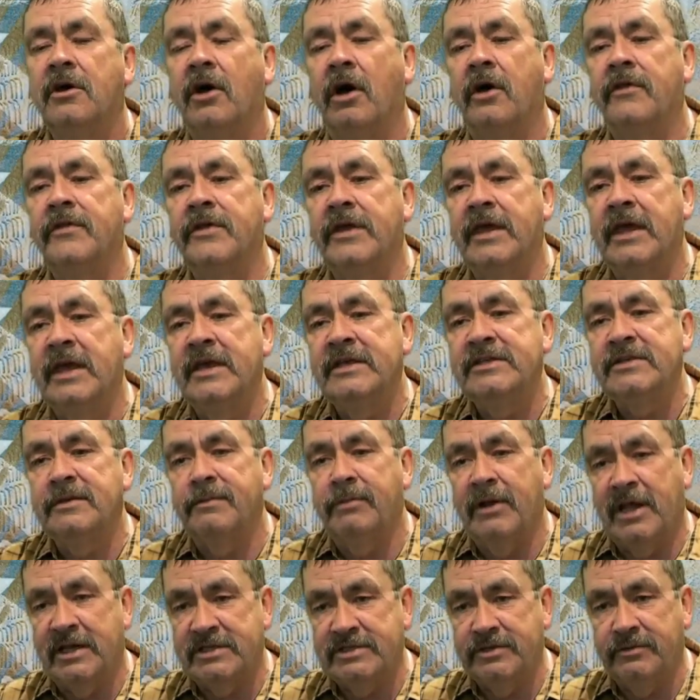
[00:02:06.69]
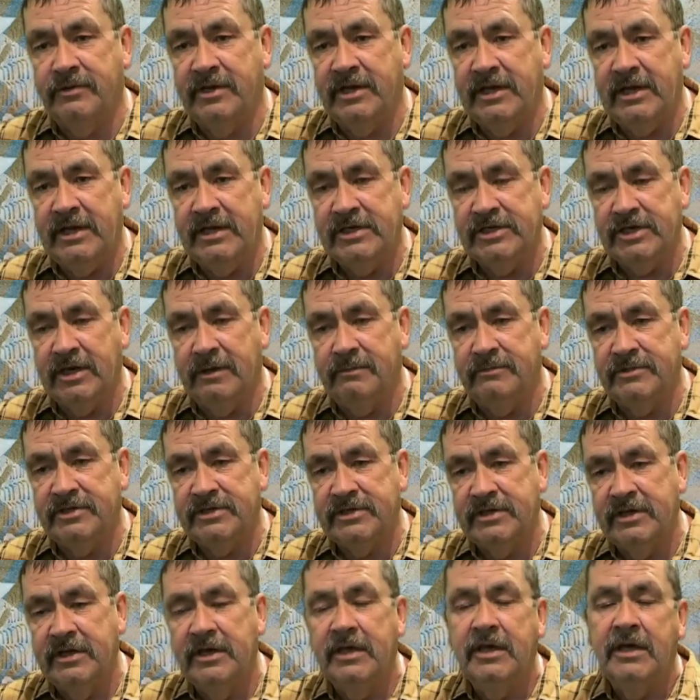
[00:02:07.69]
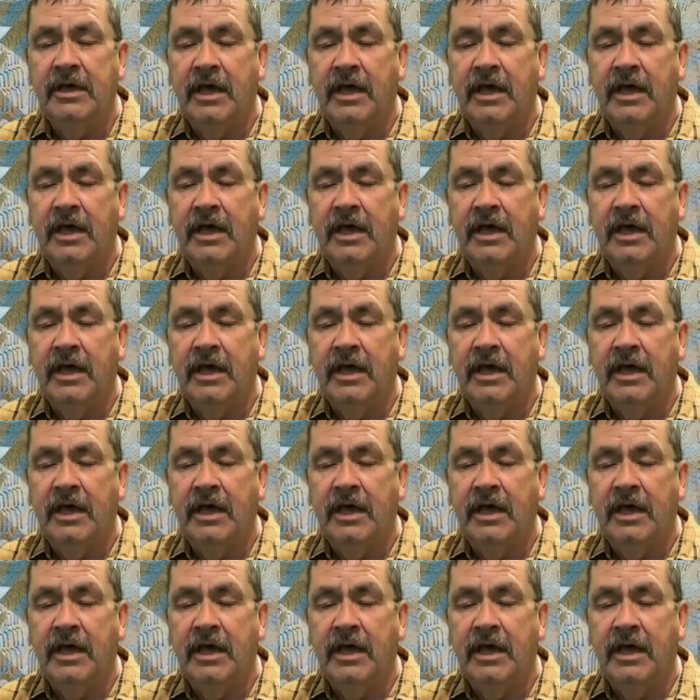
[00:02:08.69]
on the Giza Plateau in Egypt.